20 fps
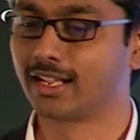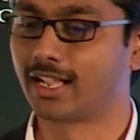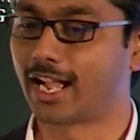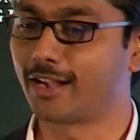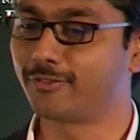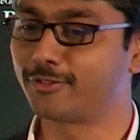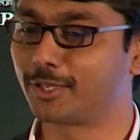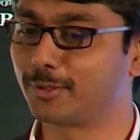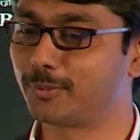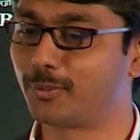
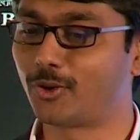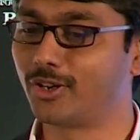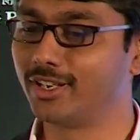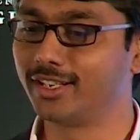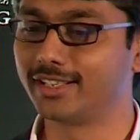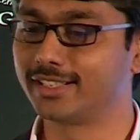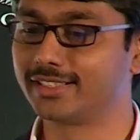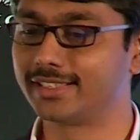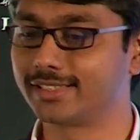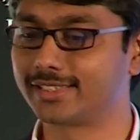after a
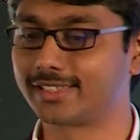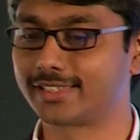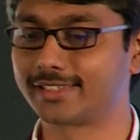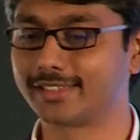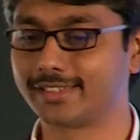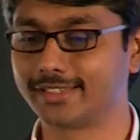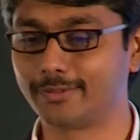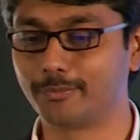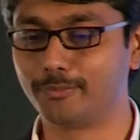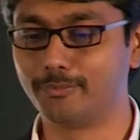point,
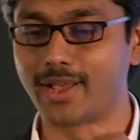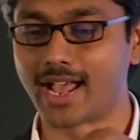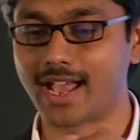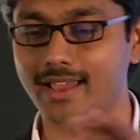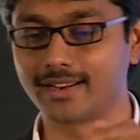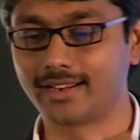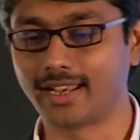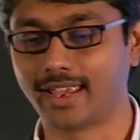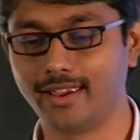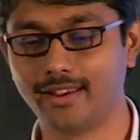the
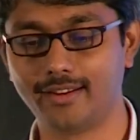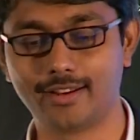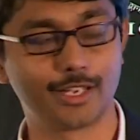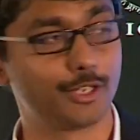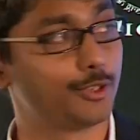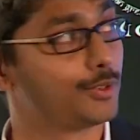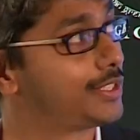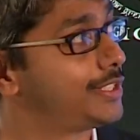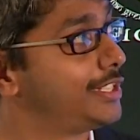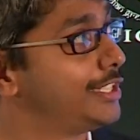barren area
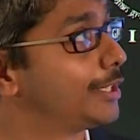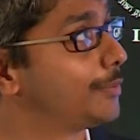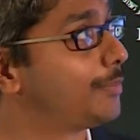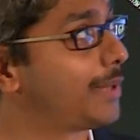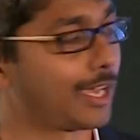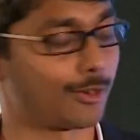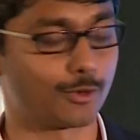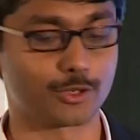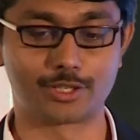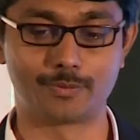you see in the
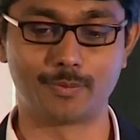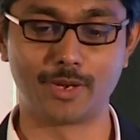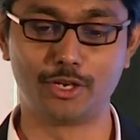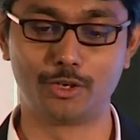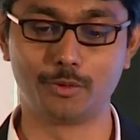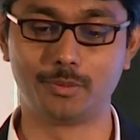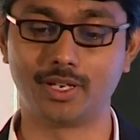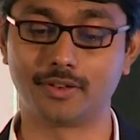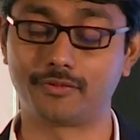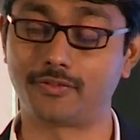back was meant
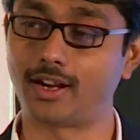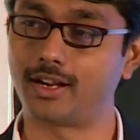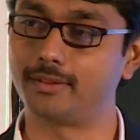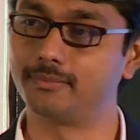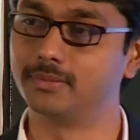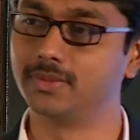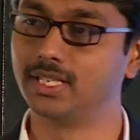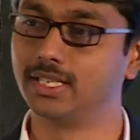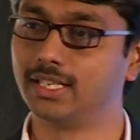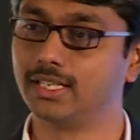to be a farm.
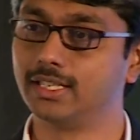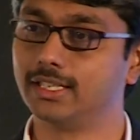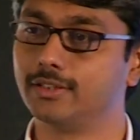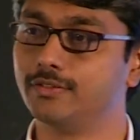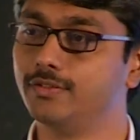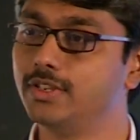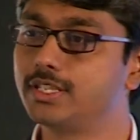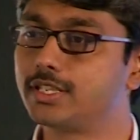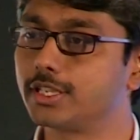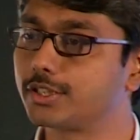
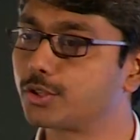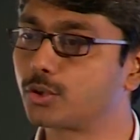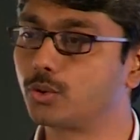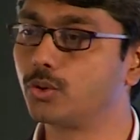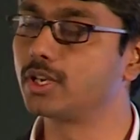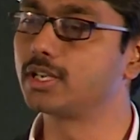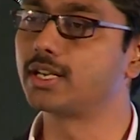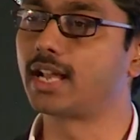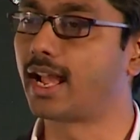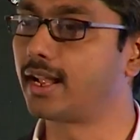We just
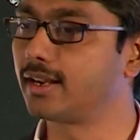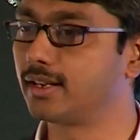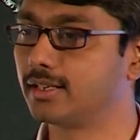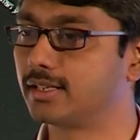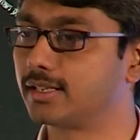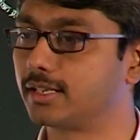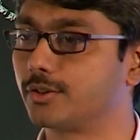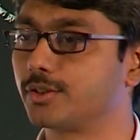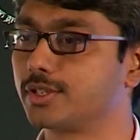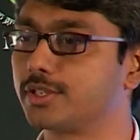couldn't handle
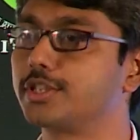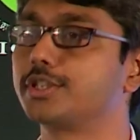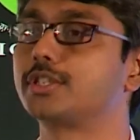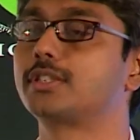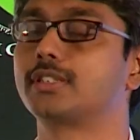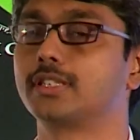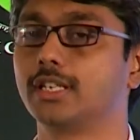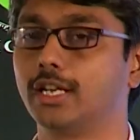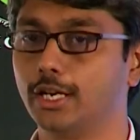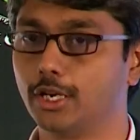it. It was
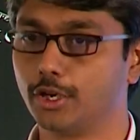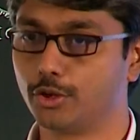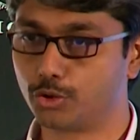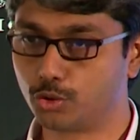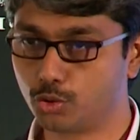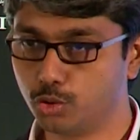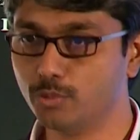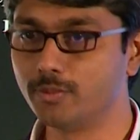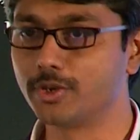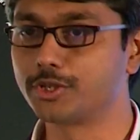just
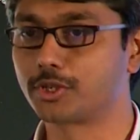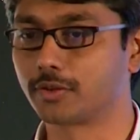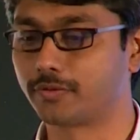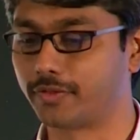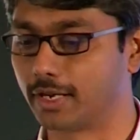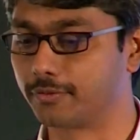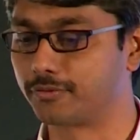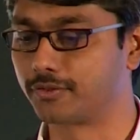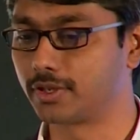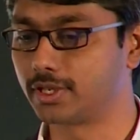too much of
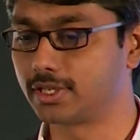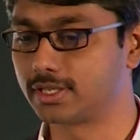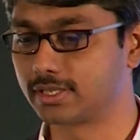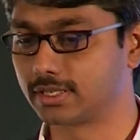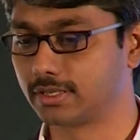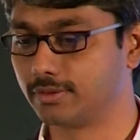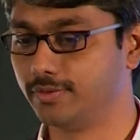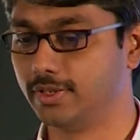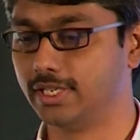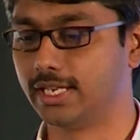effort.
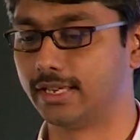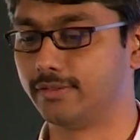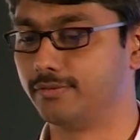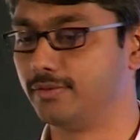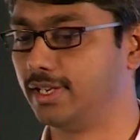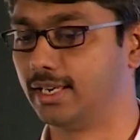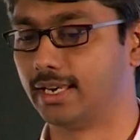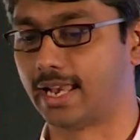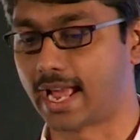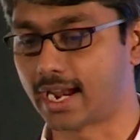
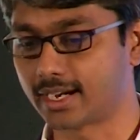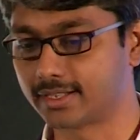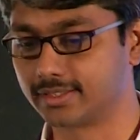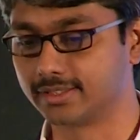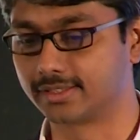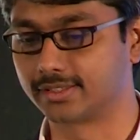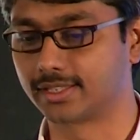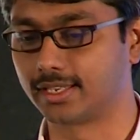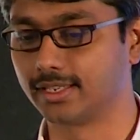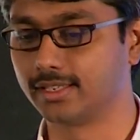We lacked
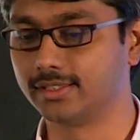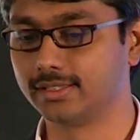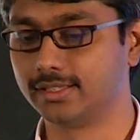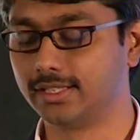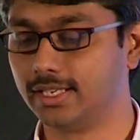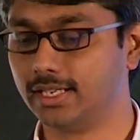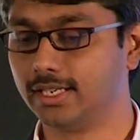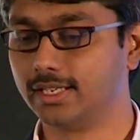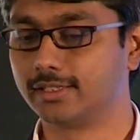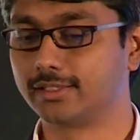the skill.
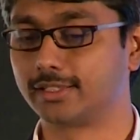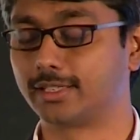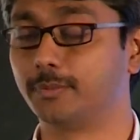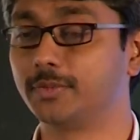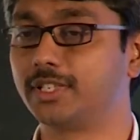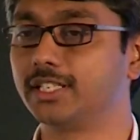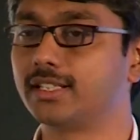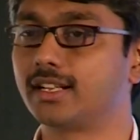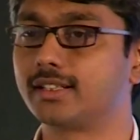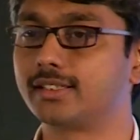
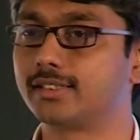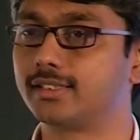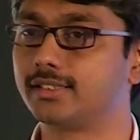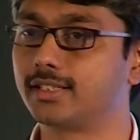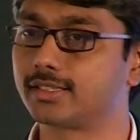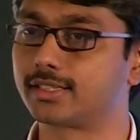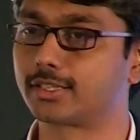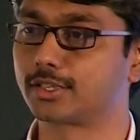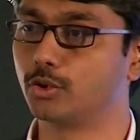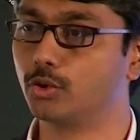Something that is
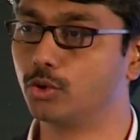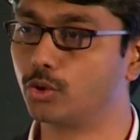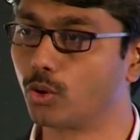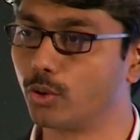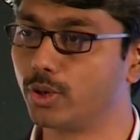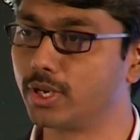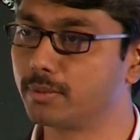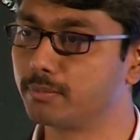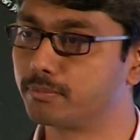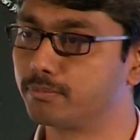just
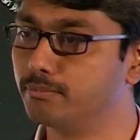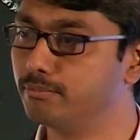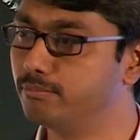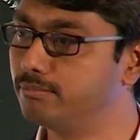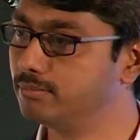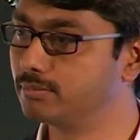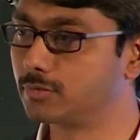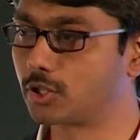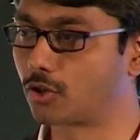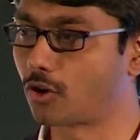growing
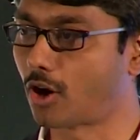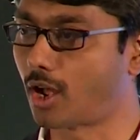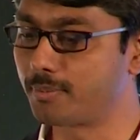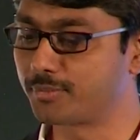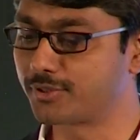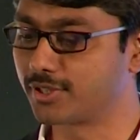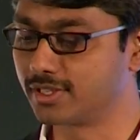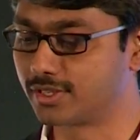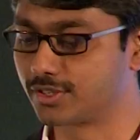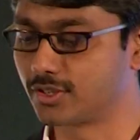
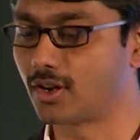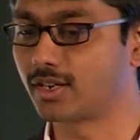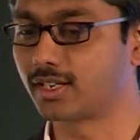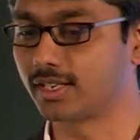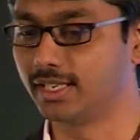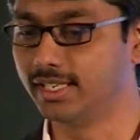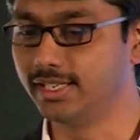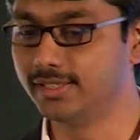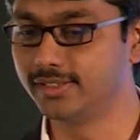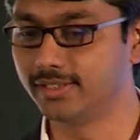crops is not
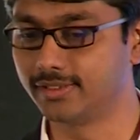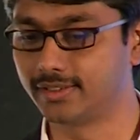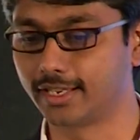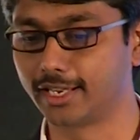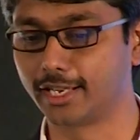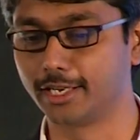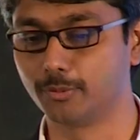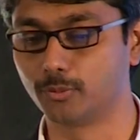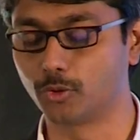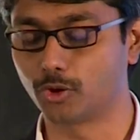an easy
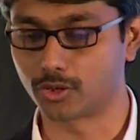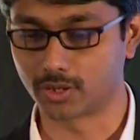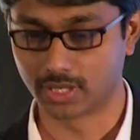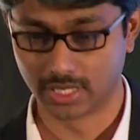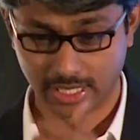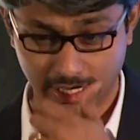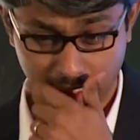thing anymore.